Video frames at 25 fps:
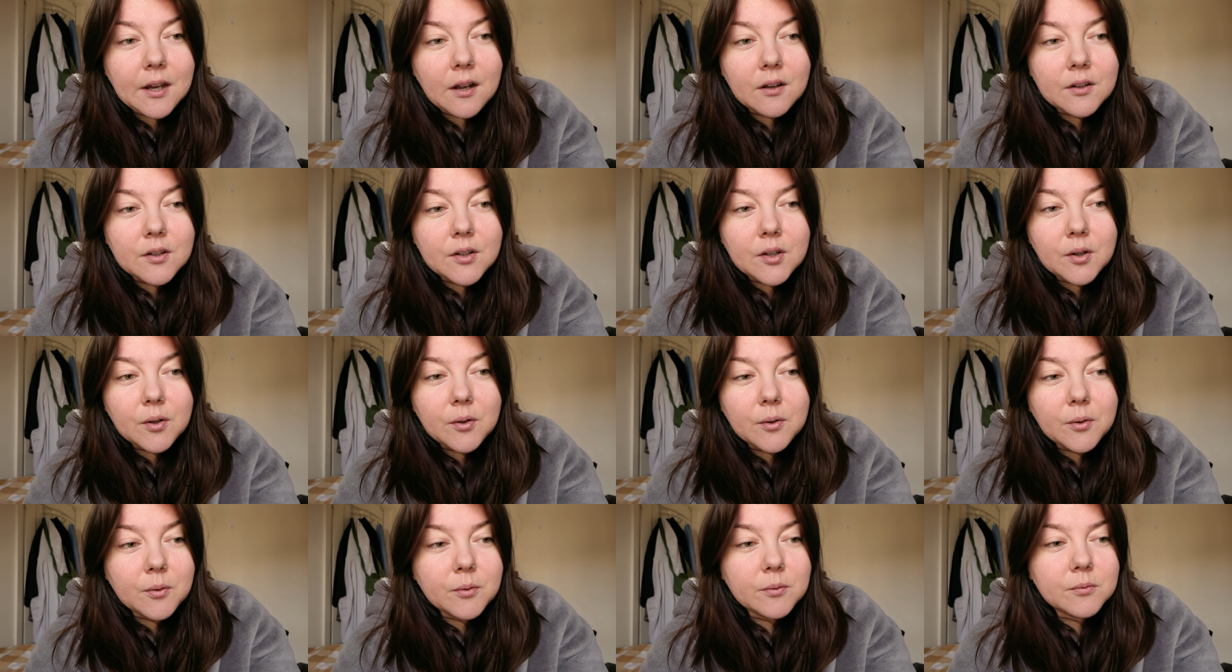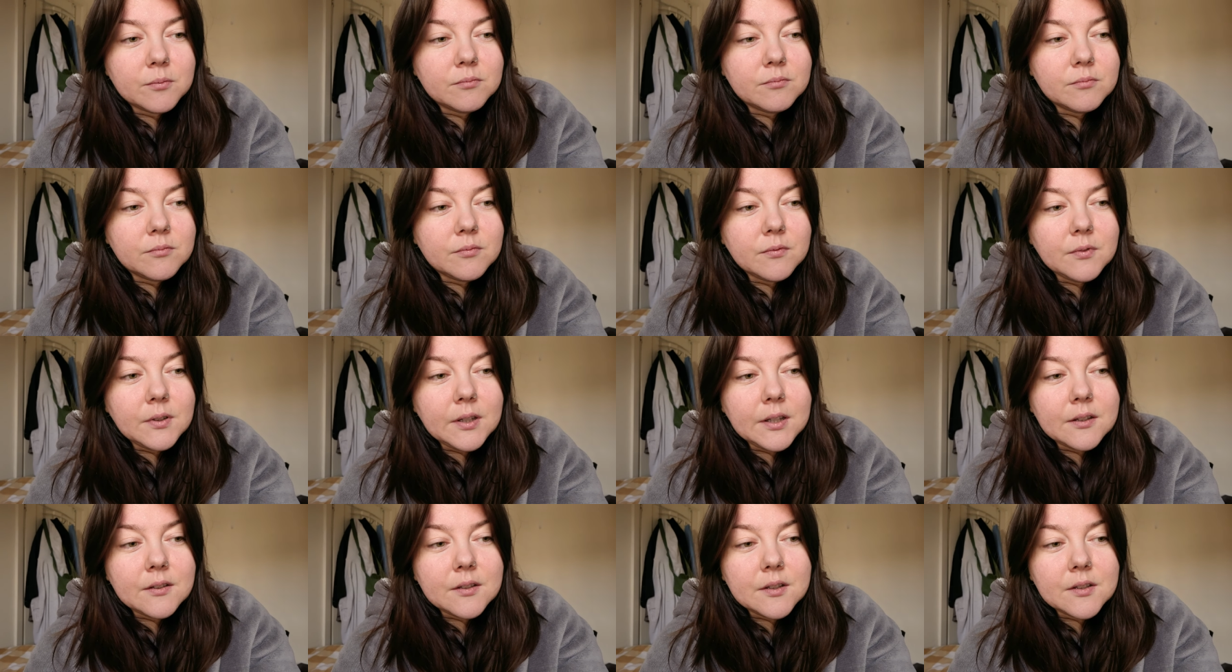I know
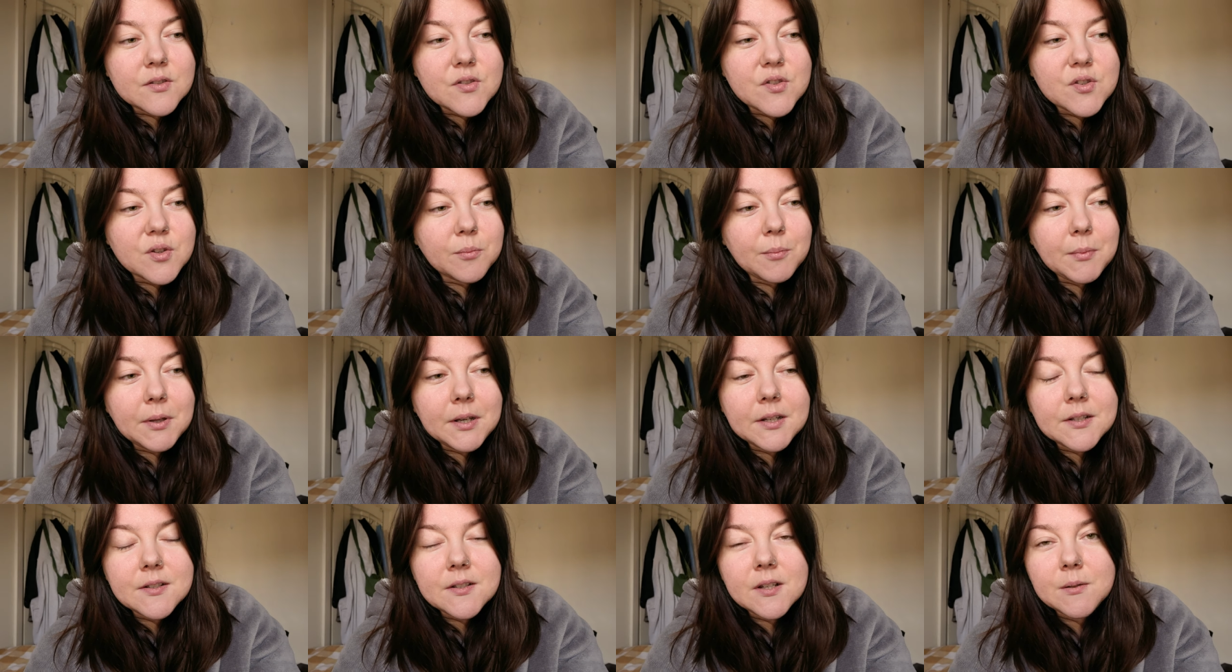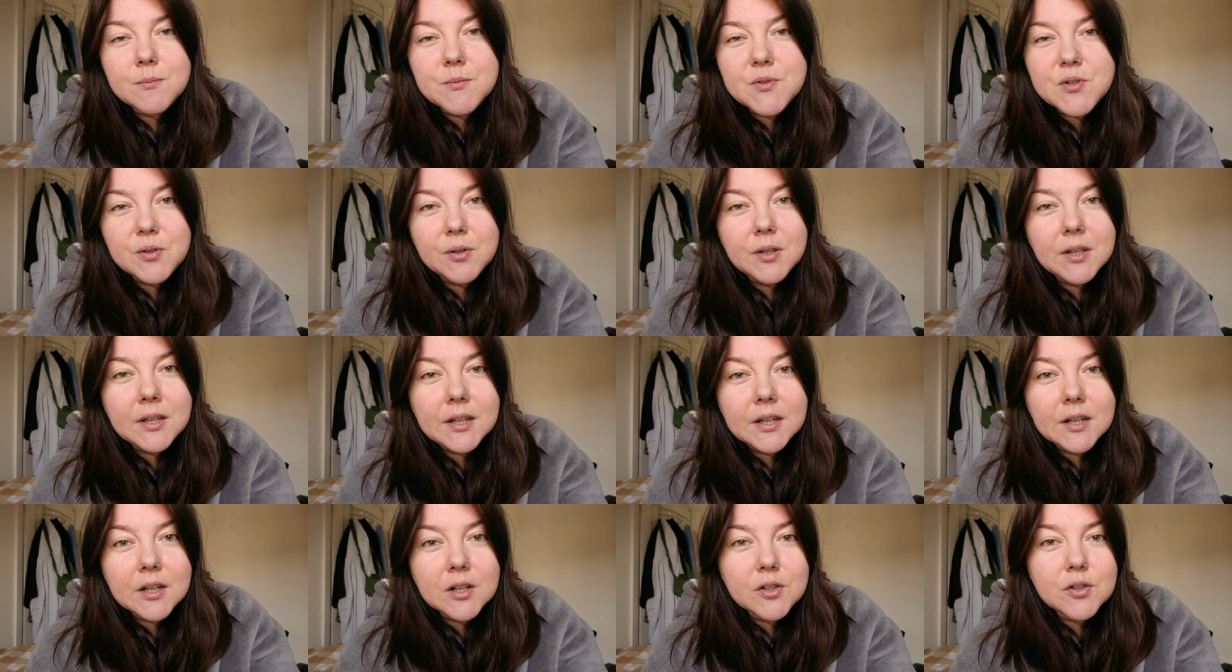so many times you
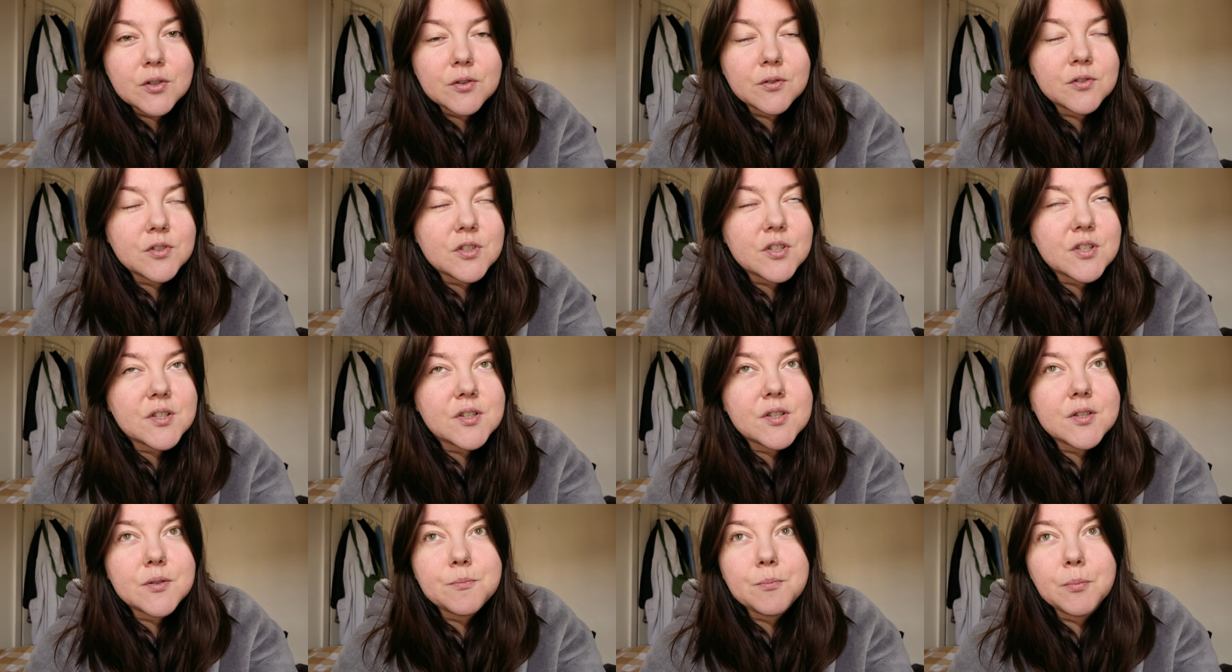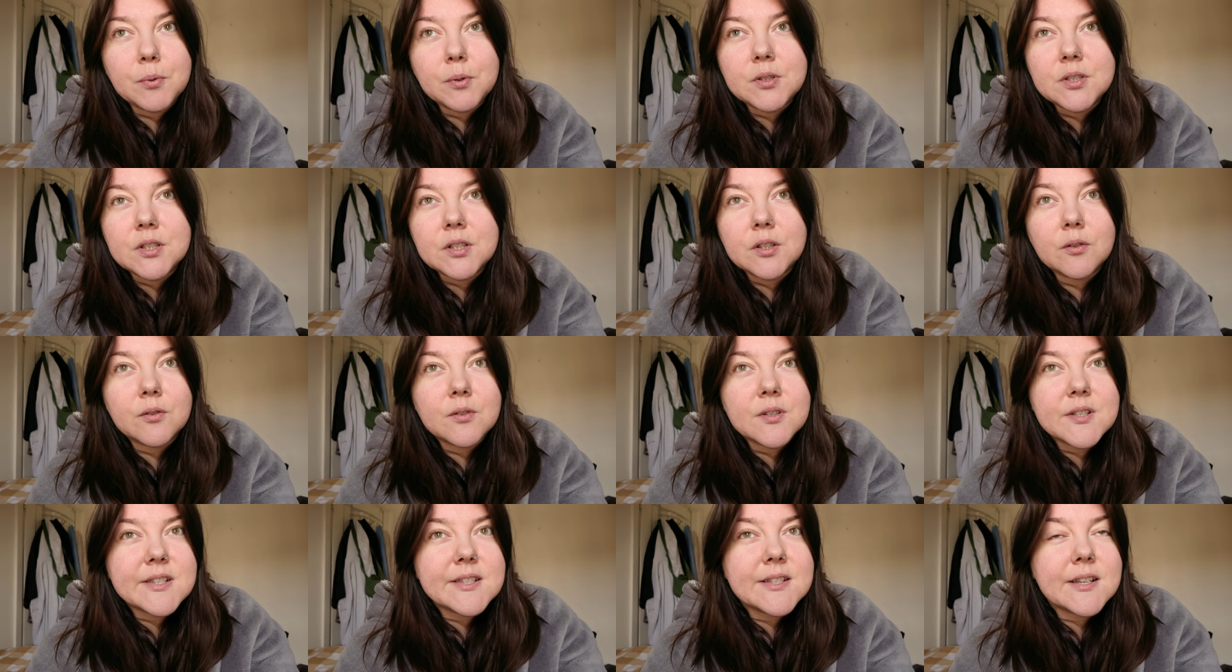hear, don't just put it
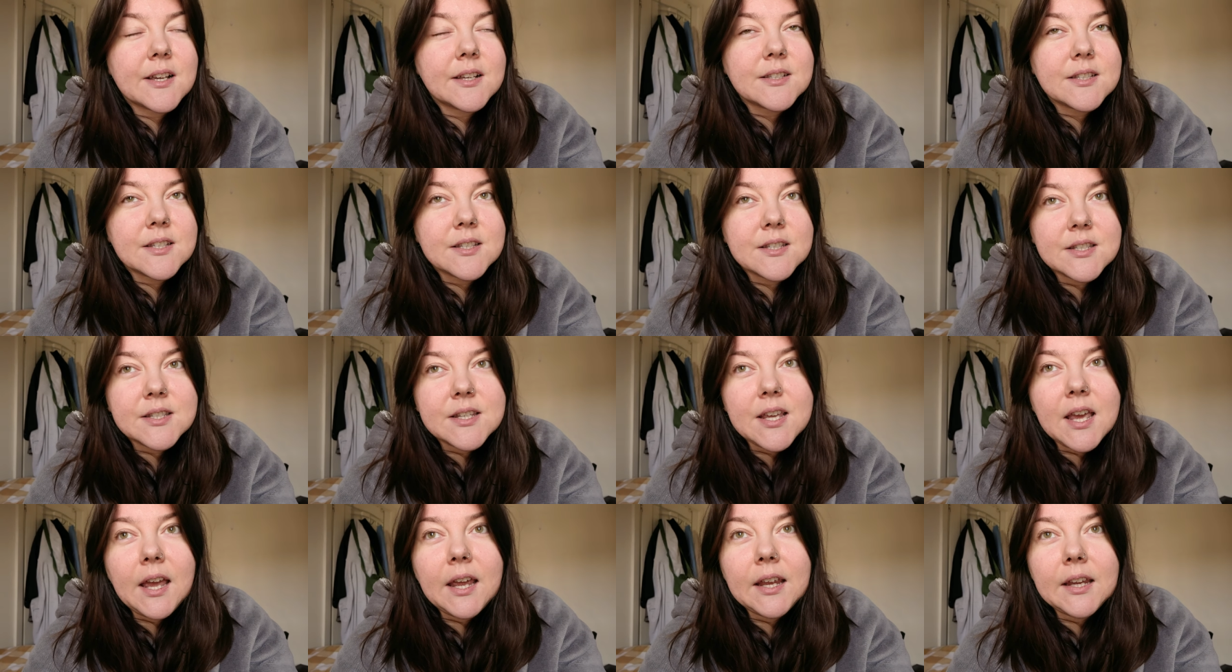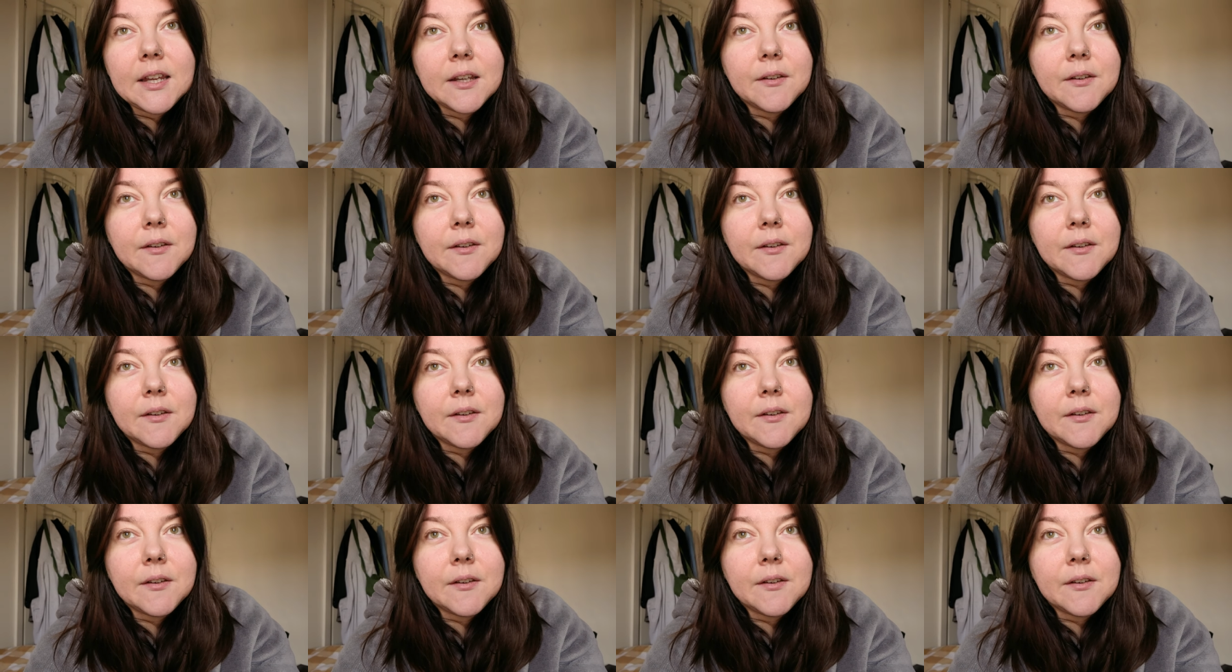on a certain day.